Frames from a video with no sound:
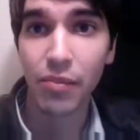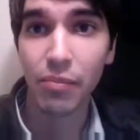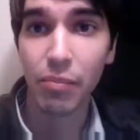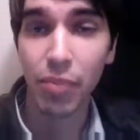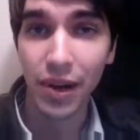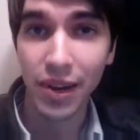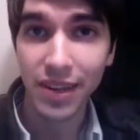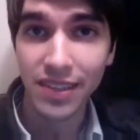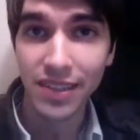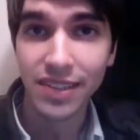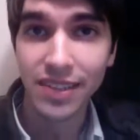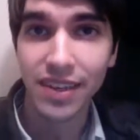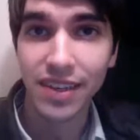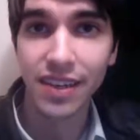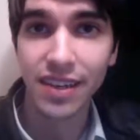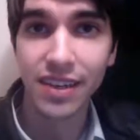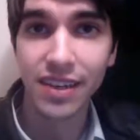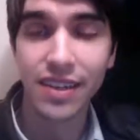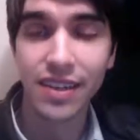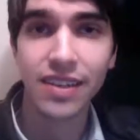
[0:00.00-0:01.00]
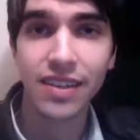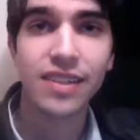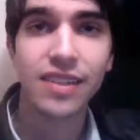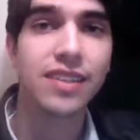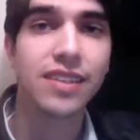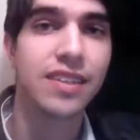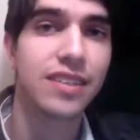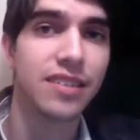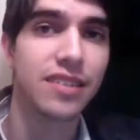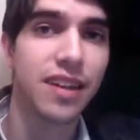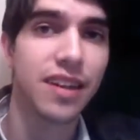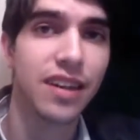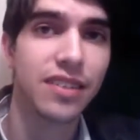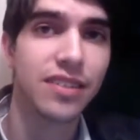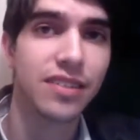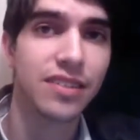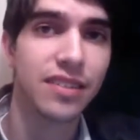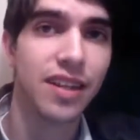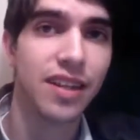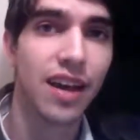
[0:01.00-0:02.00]
But he's not
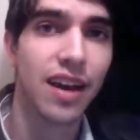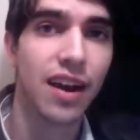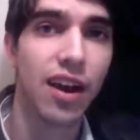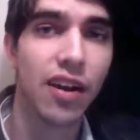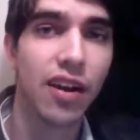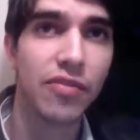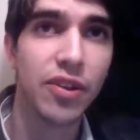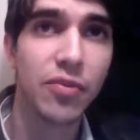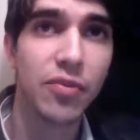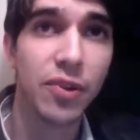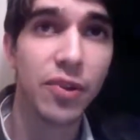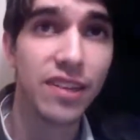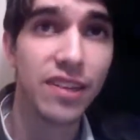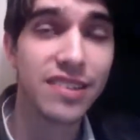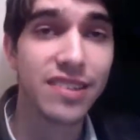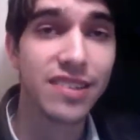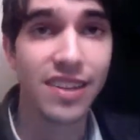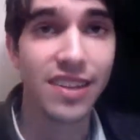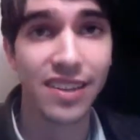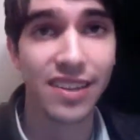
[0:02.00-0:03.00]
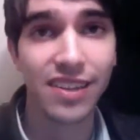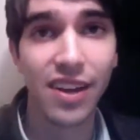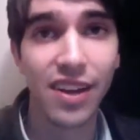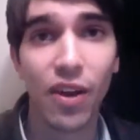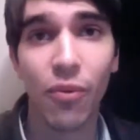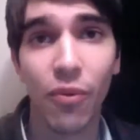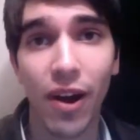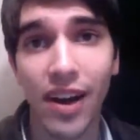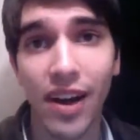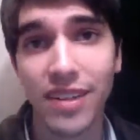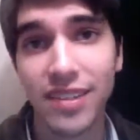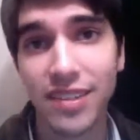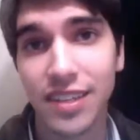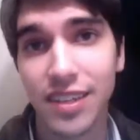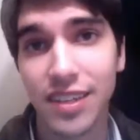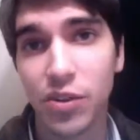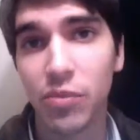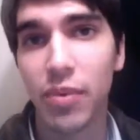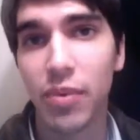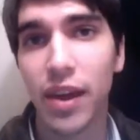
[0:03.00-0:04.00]
just that. Harvey Weinstein,
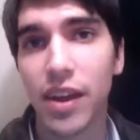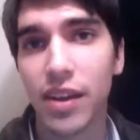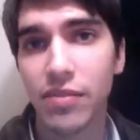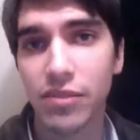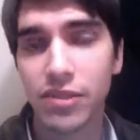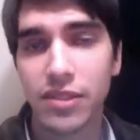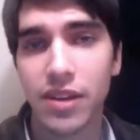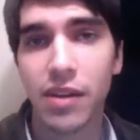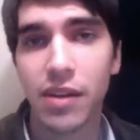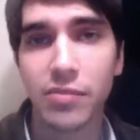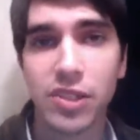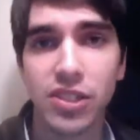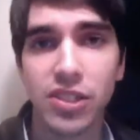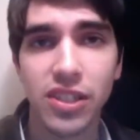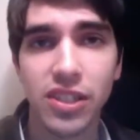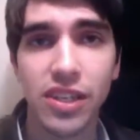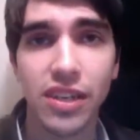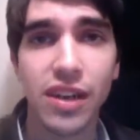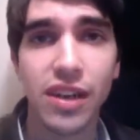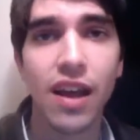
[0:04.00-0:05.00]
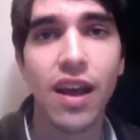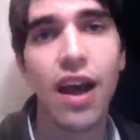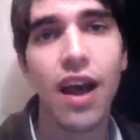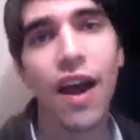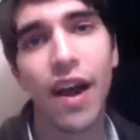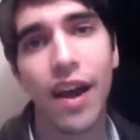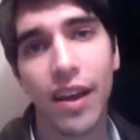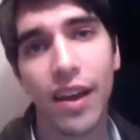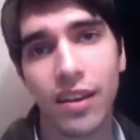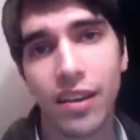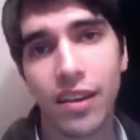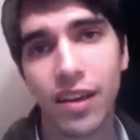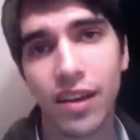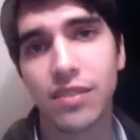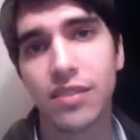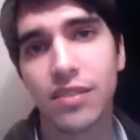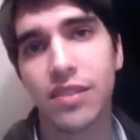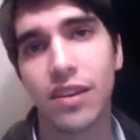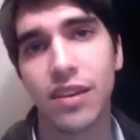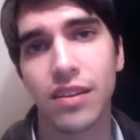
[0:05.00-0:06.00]
Weinstein, who paid for zombie shit, I
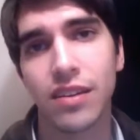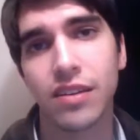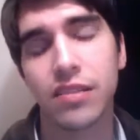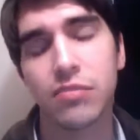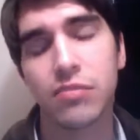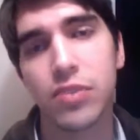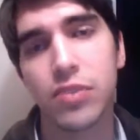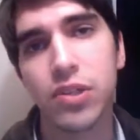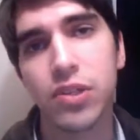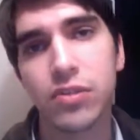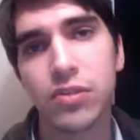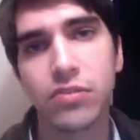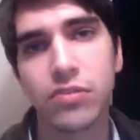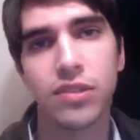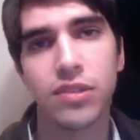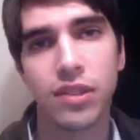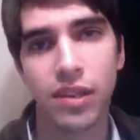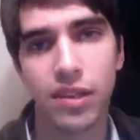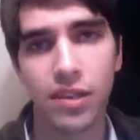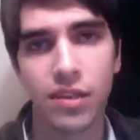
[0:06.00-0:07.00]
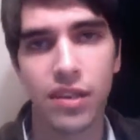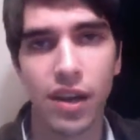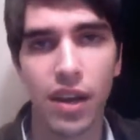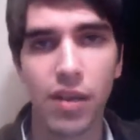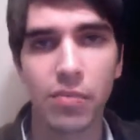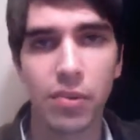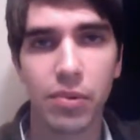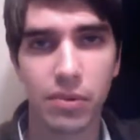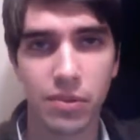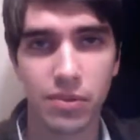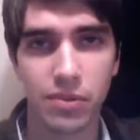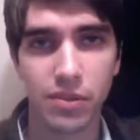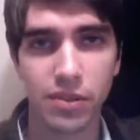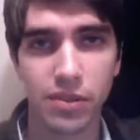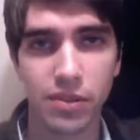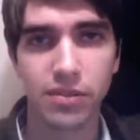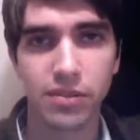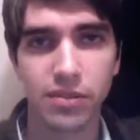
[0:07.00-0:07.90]
guess that his moon was in Capricorn.